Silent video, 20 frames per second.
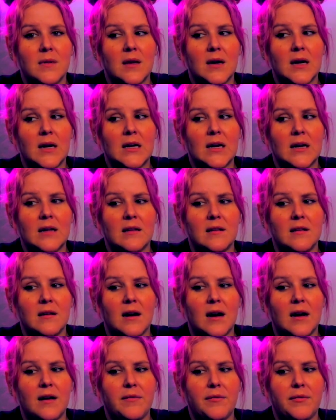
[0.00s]
And
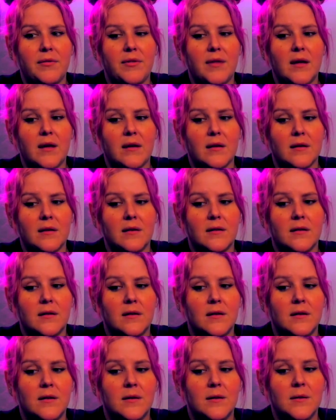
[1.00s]
I think
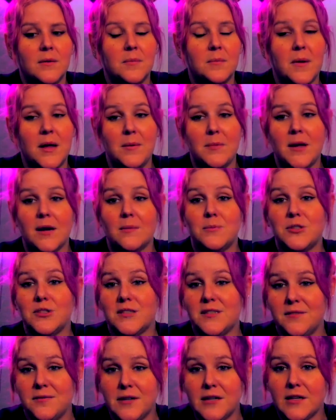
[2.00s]
maybe I'm
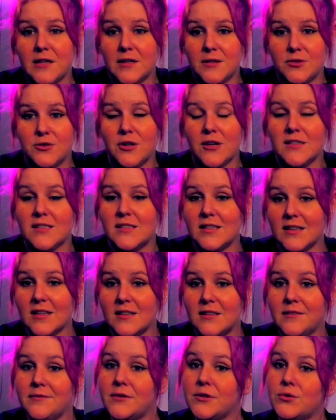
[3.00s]
just a very untrusting
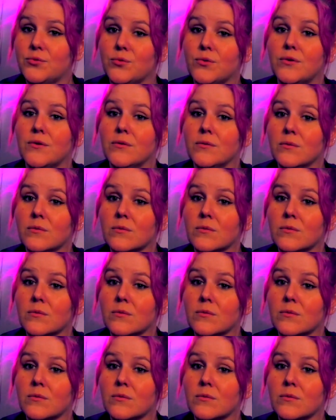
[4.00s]
individual.